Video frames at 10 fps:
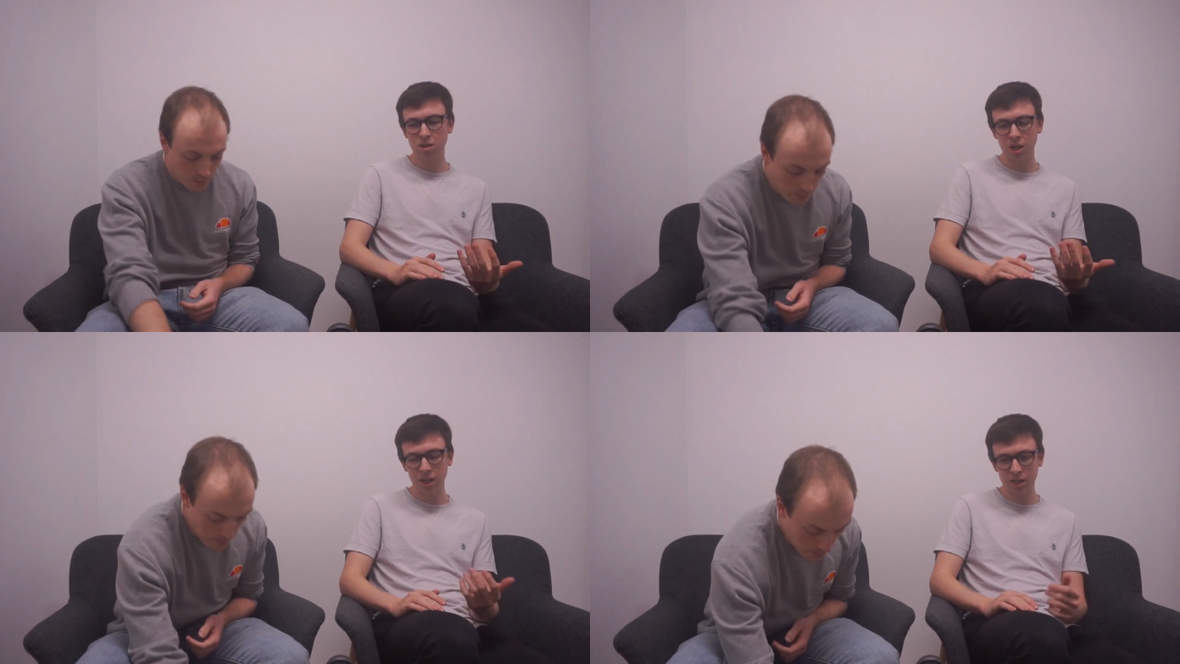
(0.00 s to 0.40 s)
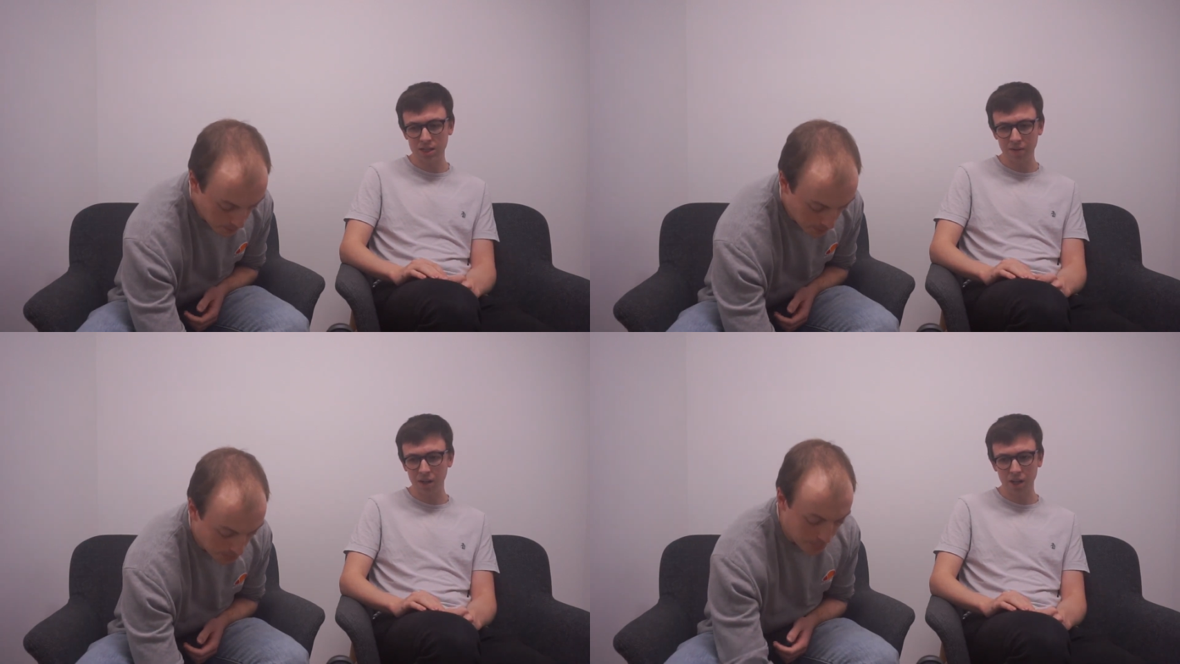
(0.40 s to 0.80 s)
Speaker 1: I at
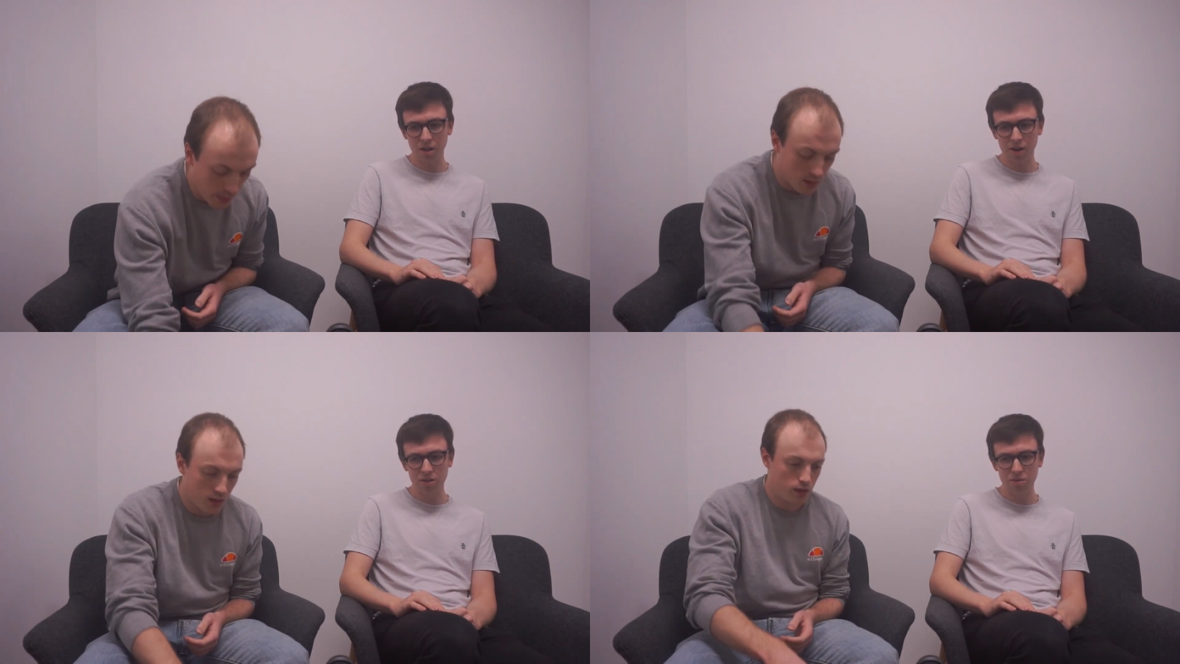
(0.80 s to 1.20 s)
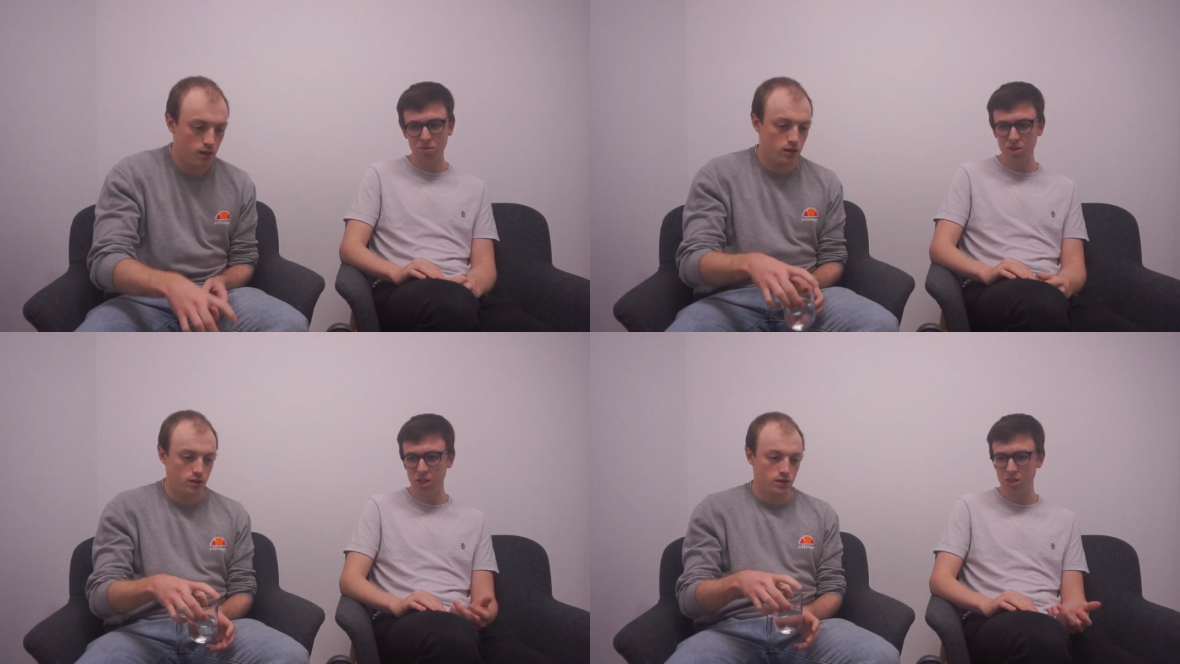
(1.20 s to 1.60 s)
least have like a greater
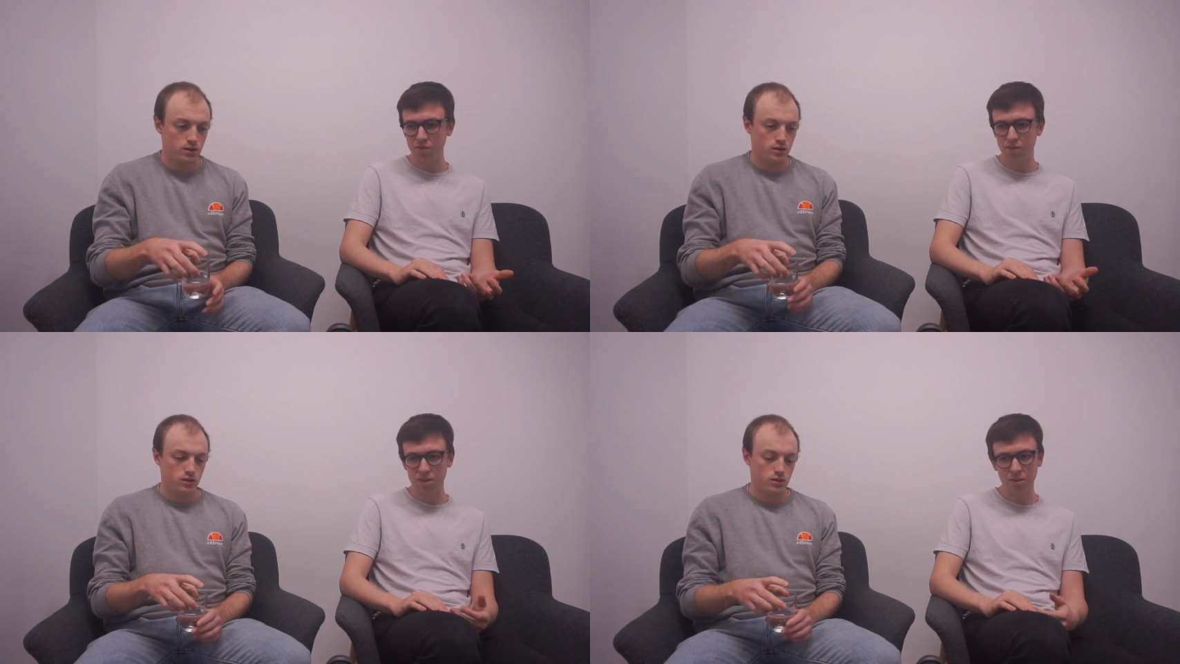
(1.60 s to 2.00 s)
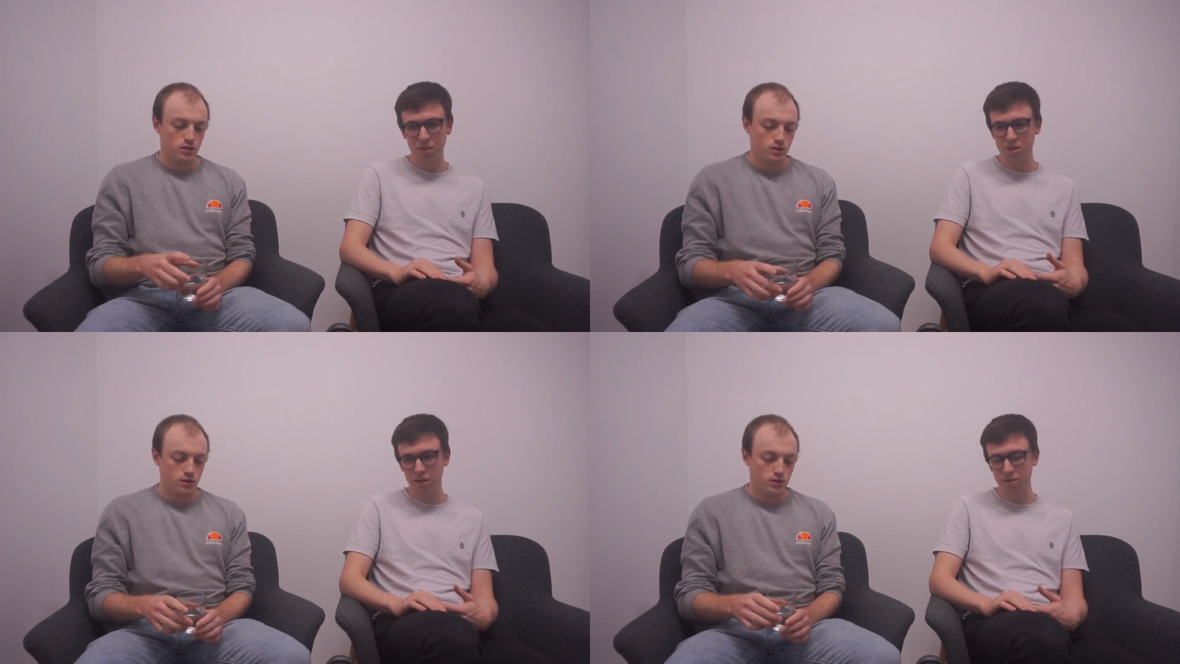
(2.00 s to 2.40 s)
appreciation for some
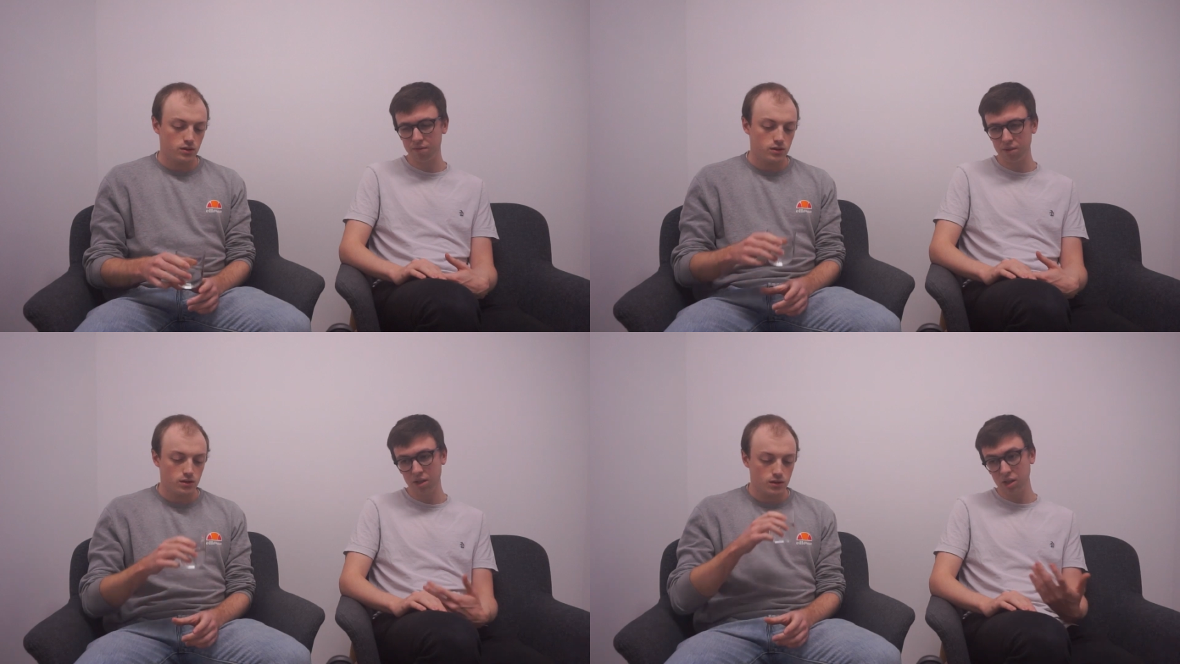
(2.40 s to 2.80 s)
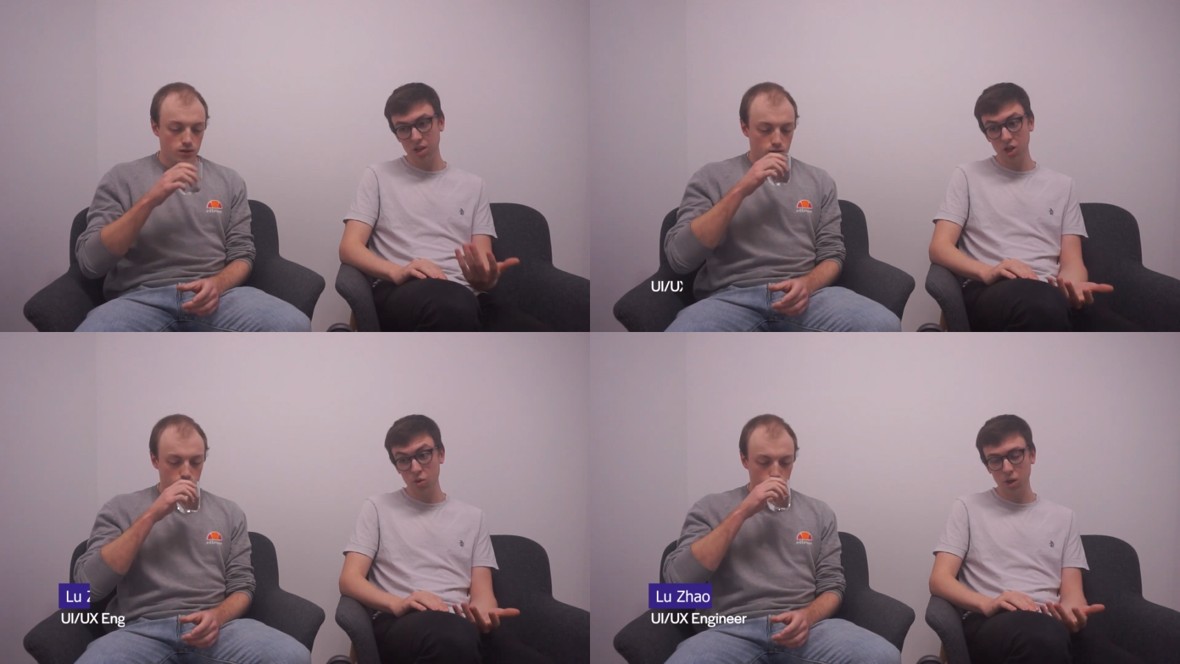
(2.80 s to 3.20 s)
of the stuff
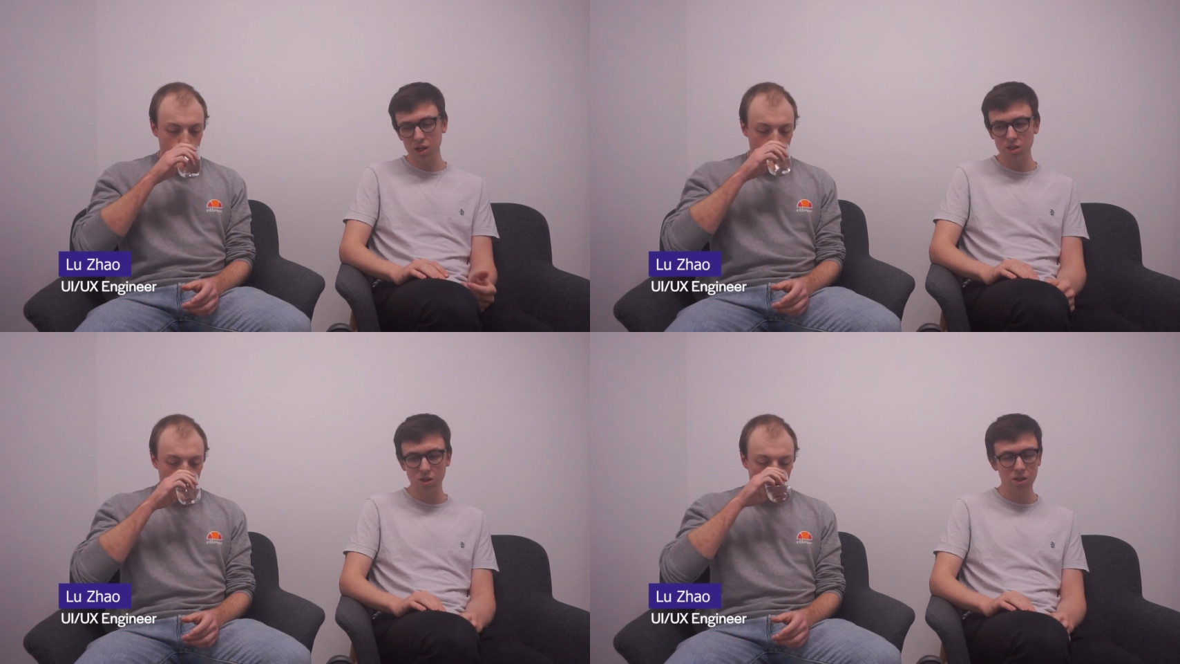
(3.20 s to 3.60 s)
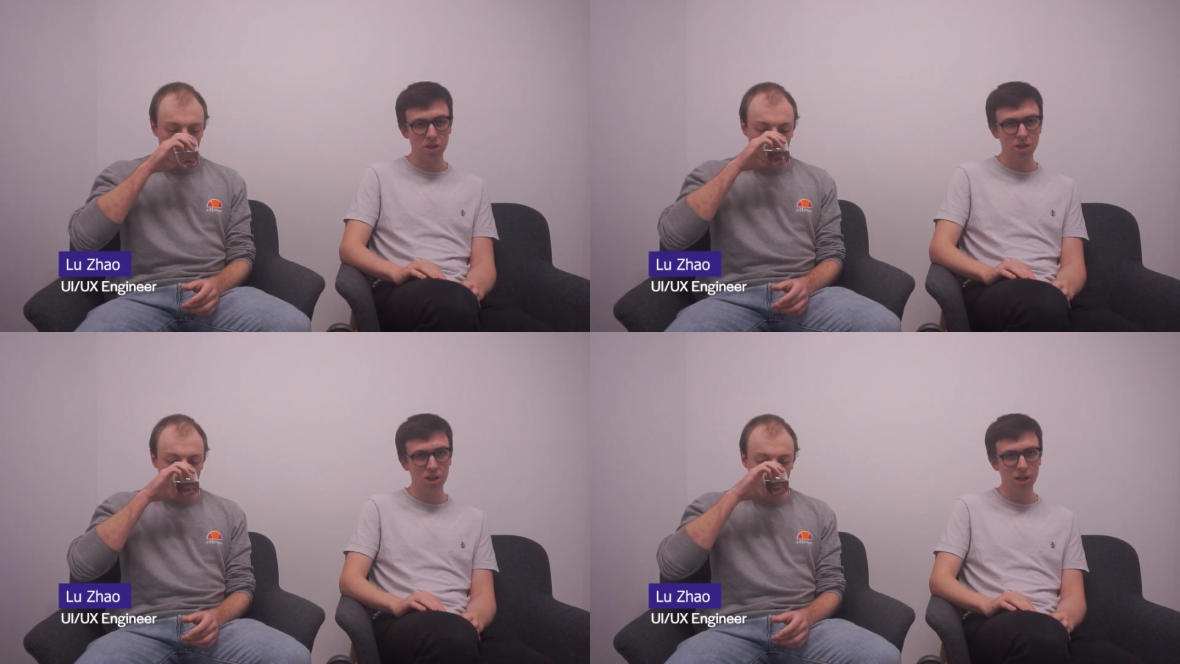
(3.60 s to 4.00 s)
Lou works
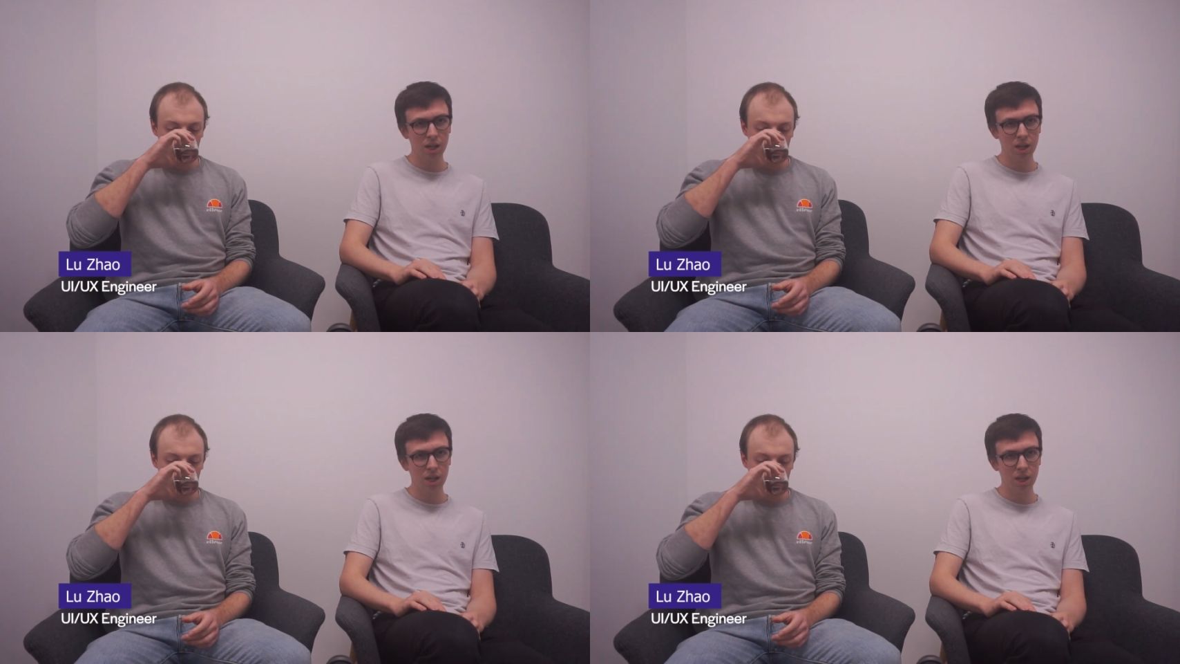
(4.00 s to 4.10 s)
on